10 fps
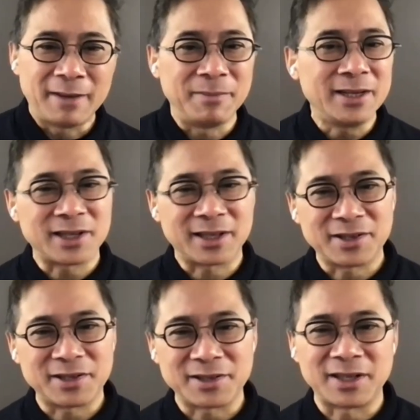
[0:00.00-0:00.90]
It means
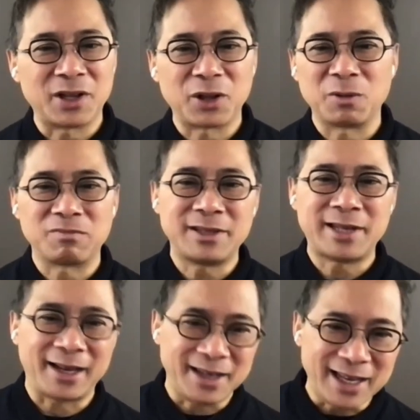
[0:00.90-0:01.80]
that this is
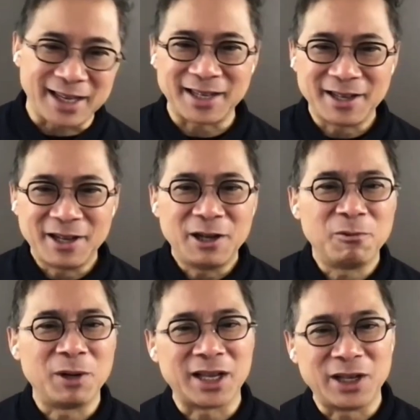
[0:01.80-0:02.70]
another technique
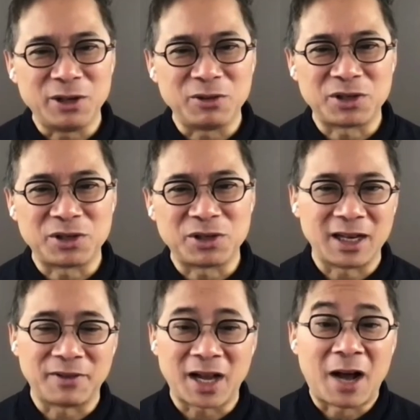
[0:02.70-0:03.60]
we can use
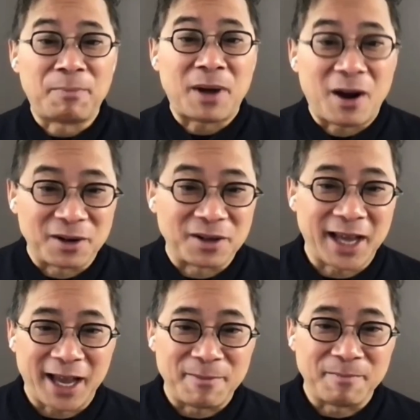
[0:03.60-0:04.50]
to kind of up
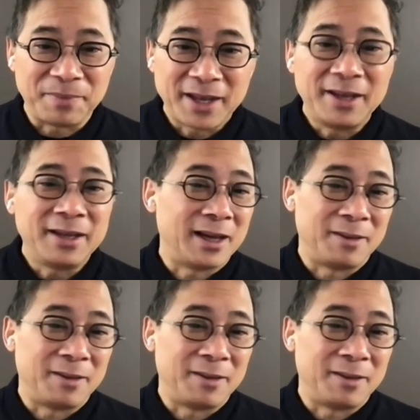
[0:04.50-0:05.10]
our game